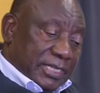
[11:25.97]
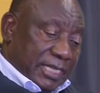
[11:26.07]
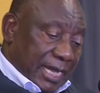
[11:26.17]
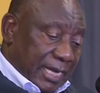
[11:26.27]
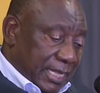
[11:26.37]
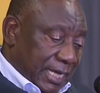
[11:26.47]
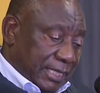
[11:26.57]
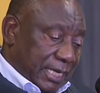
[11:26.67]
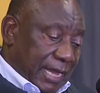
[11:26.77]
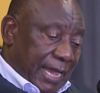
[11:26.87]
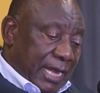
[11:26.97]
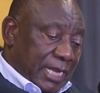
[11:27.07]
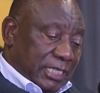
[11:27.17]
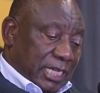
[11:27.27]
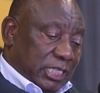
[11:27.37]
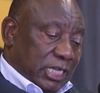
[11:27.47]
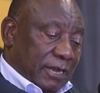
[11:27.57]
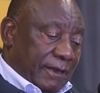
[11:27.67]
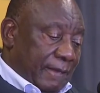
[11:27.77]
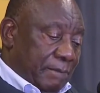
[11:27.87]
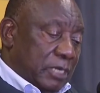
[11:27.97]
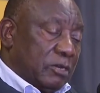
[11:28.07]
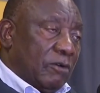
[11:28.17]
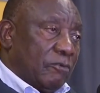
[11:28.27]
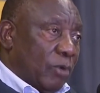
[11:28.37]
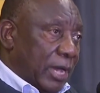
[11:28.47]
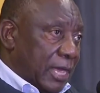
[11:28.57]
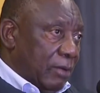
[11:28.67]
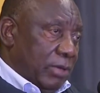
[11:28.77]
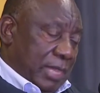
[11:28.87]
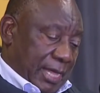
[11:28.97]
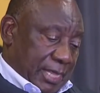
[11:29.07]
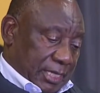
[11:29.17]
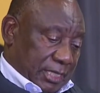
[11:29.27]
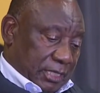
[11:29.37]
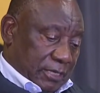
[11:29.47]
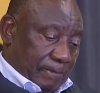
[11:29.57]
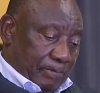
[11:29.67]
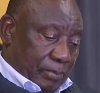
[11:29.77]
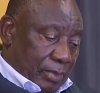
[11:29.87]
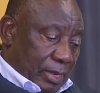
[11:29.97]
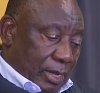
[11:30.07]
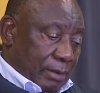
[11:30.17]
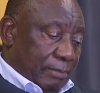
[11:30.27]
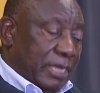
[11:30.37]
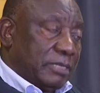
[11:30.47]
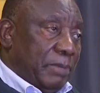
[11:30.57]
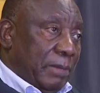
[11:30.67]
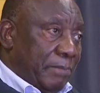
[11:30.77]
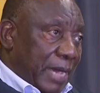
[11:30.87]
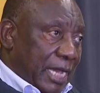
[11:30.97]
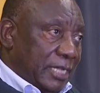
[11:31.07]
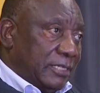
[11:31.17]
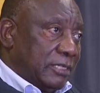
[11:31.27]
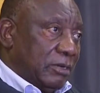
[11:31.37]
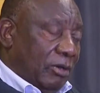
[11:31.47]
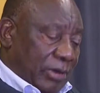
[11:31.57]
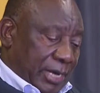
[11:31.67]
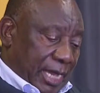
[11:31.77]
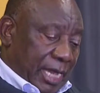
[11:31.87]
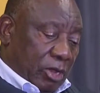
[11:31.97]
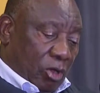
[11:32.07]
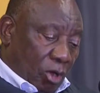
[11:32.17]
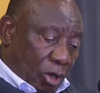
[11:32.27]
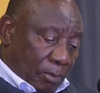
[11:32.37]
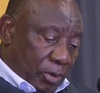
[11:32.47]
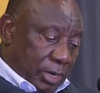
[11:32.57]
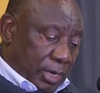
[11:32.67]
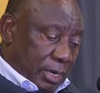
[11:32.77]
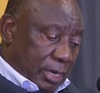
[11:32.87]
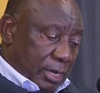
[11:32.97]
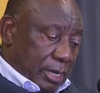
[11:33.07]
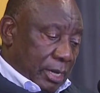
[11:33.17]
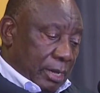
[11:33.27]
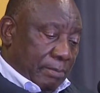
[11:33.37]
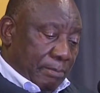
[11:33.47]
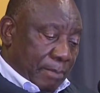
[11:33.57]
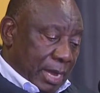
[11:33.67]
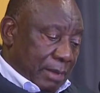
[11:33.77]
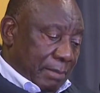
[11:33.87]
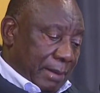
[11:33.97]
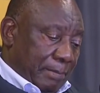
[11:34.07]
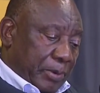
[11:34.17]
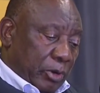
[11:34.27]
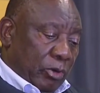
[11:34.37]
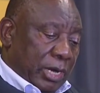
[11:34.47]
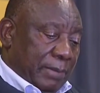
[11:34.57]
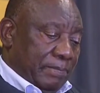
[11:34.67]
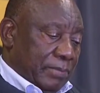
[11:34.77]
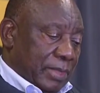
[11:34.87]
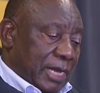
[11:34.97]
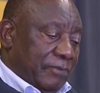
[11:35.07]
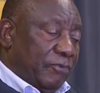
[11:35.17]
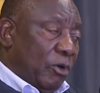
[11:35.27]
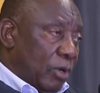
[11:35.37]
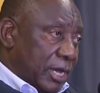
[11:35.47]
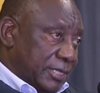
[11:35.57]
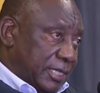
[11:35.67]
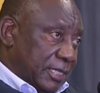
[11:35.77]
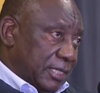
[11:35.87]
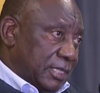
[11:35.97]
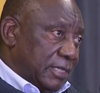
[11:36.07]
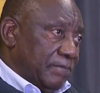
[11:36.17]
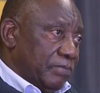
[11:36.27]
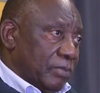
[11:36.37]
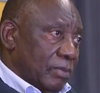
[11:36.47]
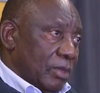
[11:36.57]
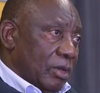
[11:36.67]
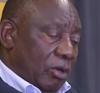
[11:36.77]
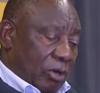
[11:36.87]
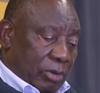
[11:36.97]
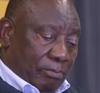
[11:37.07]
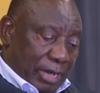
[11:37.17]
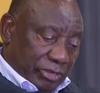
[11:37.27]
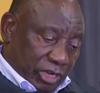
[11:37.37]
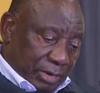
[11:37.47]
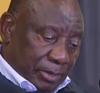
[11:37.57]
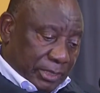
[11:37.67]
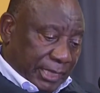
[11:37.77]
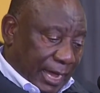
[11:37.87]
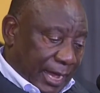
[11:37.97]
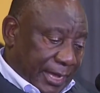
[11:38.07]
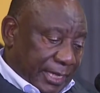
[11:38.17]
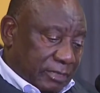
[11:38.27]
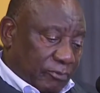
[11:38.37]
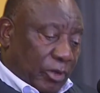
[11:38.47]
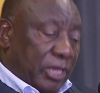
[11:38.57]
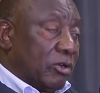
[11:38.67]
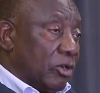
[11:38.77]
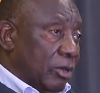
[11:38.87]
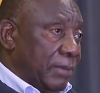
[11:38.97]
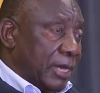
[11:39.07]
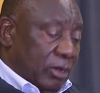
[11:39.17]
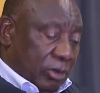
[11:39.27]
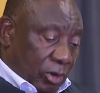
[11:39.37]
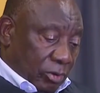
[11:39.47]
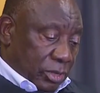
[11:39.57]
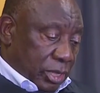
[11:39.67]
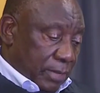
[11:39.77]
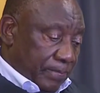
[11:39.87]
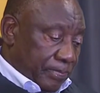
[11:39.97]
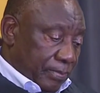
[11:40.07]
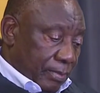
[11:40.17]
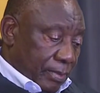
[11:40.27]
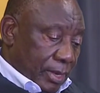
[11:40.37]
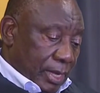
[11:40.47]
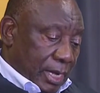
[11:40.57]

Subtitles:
We further said that any such agreement of working with others must be based on a common minimum program that focuses on measurable targets for economic growth